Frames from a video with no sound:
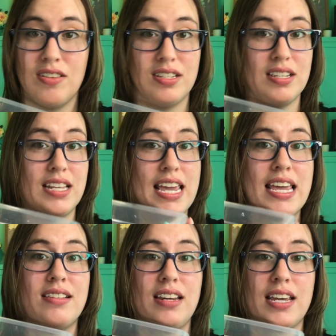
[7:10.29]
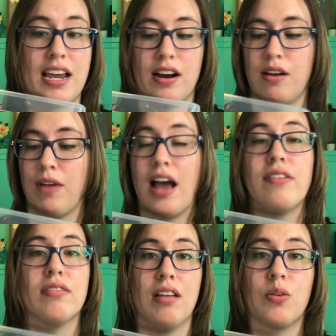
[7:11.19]
This is easy to carry
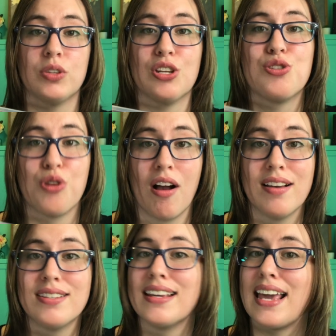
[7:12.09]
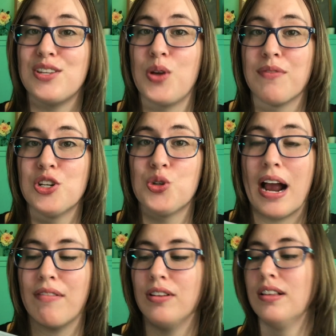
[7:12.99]
around along with the straws in case you have to
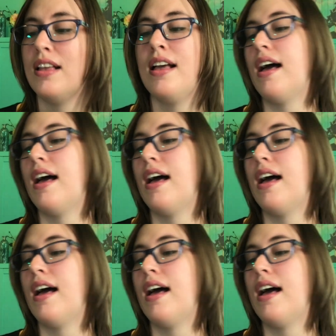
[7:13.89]
travel.